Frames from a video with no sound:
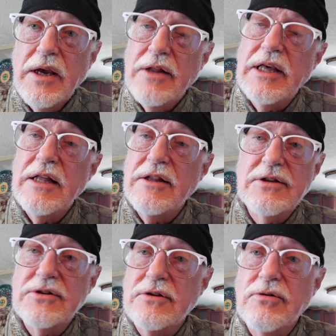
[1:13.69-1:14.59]
They had
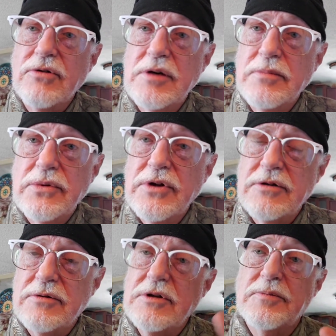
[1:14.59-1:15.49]
these little green
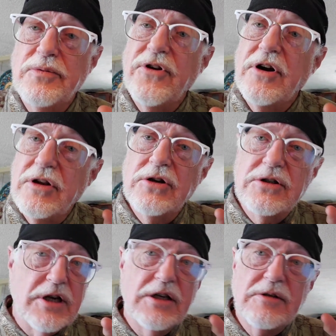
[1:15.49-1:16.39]
these, these fairly good
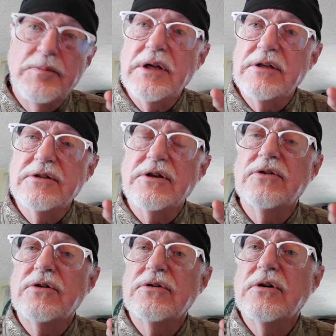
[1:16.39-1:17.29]
sized buttons on
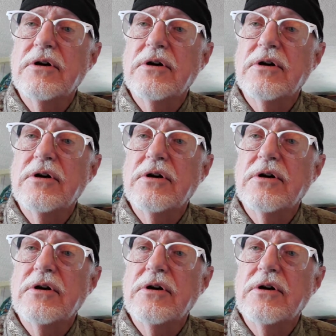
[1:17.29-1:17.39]
their